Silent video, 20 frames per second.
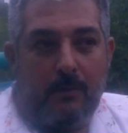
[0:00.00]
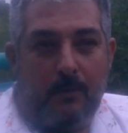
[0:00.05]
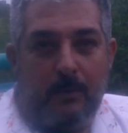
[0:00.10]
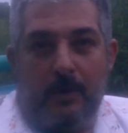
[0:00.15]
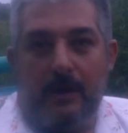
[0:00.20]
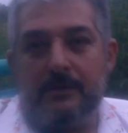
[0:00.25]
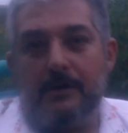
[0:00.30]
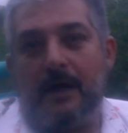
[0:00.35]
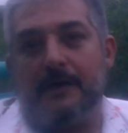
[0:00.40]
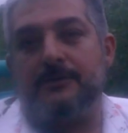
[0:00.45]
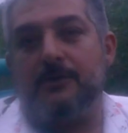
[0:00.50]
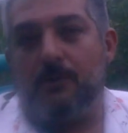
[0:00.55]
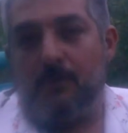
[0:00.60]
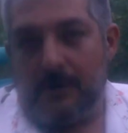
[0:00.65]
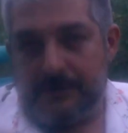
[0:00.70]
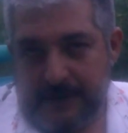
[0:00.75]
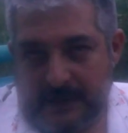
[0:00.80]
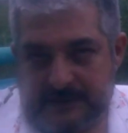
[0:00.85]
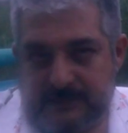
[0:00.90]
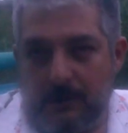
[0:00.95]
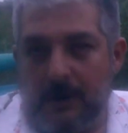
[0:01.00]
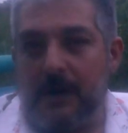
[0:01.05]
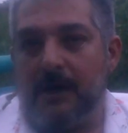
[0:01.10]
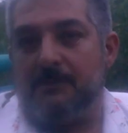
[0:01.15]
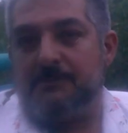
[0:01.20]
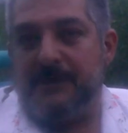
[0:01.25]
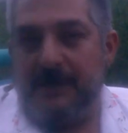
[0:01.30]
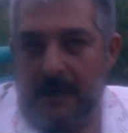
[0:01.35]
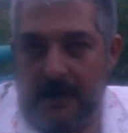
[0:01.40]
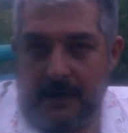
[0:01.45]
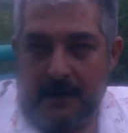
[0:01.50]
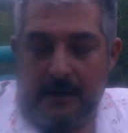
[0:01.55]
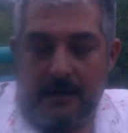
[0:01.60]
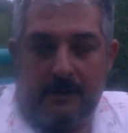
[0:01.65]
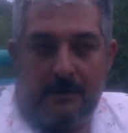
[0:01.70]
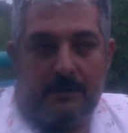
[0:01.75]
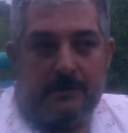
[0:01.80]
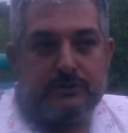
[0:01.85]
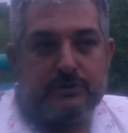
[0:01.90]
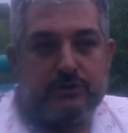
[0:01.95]
well, I don't want. That's why I'm here.
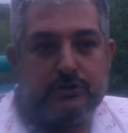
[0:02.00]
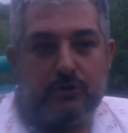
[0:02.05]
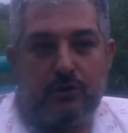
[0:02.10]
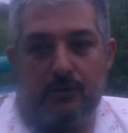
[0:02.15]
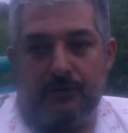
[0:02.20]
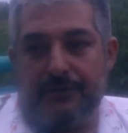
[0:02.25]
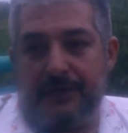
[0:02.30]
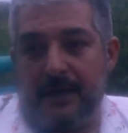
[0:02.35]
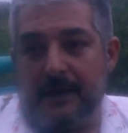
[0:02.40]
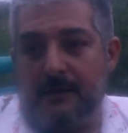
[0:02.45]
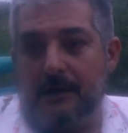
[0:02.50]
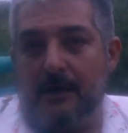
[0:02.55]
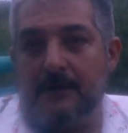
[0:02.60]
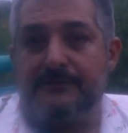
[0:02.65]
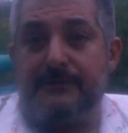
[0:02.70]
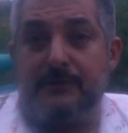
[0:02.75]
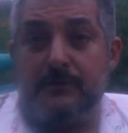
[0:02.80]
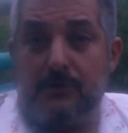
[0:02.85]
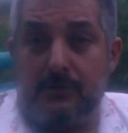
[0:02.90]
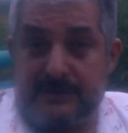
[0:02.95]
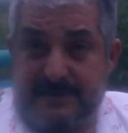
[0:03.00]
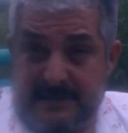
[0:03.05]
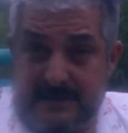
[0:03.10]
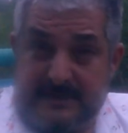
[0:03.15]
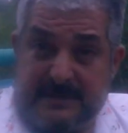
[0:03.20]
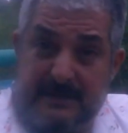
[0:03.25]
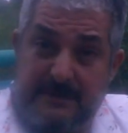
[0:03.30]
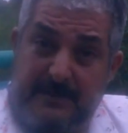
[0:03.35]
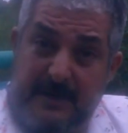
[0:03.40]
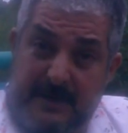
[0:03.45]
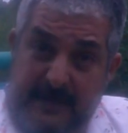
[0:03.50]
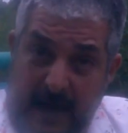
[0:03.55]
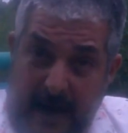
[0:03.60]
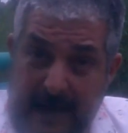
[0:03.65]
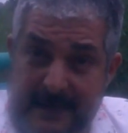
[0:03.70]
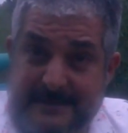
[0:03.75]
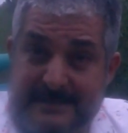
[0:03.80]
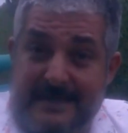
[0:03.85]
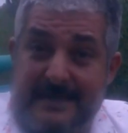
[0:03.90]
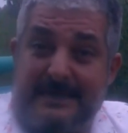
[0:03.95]
So thank God for your system that
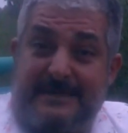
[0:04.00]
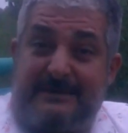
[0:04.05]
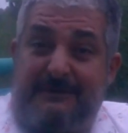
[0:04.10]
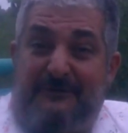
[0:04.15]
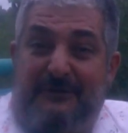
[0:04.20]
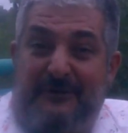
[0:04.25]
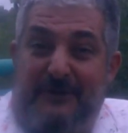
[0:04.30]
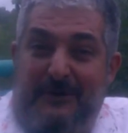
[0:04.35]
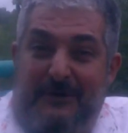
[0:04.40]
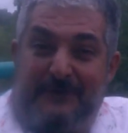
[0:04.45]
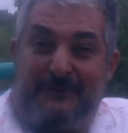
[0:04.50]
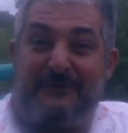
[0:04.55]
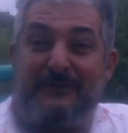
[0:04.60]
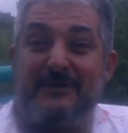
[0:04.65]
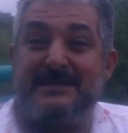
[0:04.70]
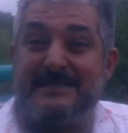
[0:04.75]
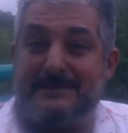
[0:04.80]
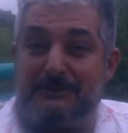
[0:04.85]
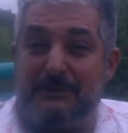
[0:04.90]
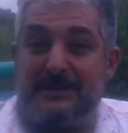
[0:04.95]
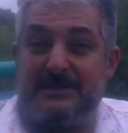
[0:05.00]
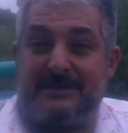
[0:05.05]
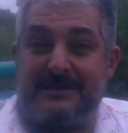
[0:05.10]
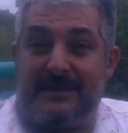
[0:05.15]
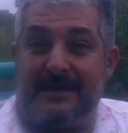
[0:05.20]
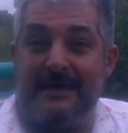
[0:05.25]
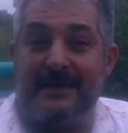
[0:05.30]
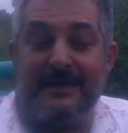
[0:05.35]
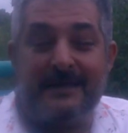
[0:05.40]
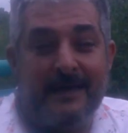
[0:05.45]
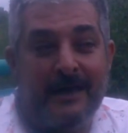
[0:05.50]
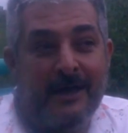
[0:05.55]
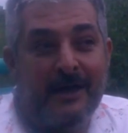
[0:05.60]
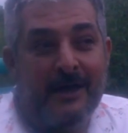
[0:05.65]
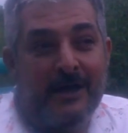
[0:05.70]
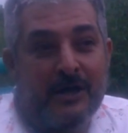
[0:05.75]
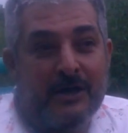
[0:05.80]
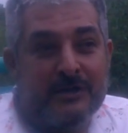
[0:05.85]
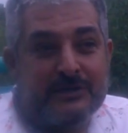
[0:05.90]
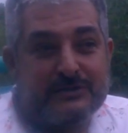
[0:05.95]
has this free speech thing.
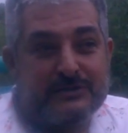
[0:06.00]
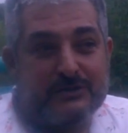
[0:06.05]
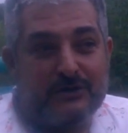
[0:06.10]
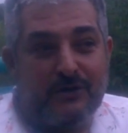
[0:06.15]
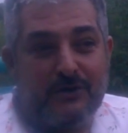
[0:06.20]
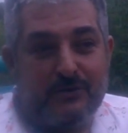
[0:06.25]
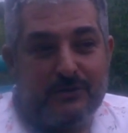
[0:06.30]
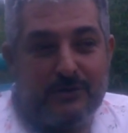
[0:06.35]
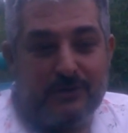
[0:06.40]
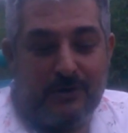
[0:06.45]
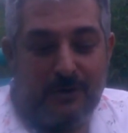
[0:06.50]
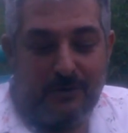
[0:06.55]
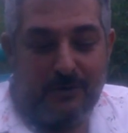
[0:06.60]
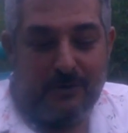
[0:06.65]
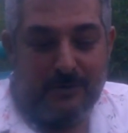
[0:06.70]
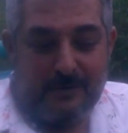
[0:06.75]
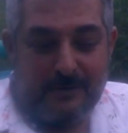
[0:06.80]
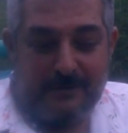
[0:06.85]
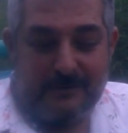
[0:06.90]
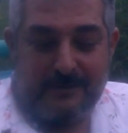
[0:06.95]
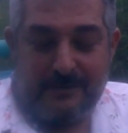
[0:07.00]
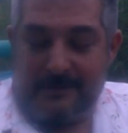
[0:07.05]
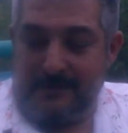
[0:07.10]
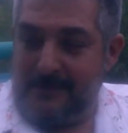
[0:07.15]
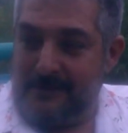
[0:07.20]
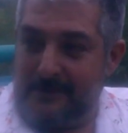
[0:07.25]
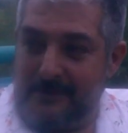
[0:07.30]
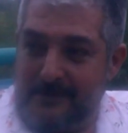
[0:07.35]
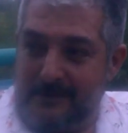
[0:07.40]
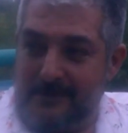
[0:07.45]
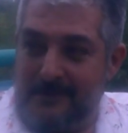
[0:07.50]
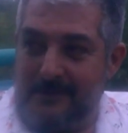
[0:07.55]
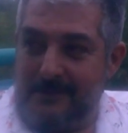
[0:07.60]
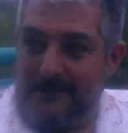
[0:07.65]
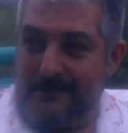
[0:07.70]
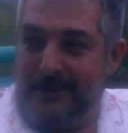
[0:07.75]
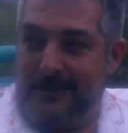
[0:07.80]
So you know uh, you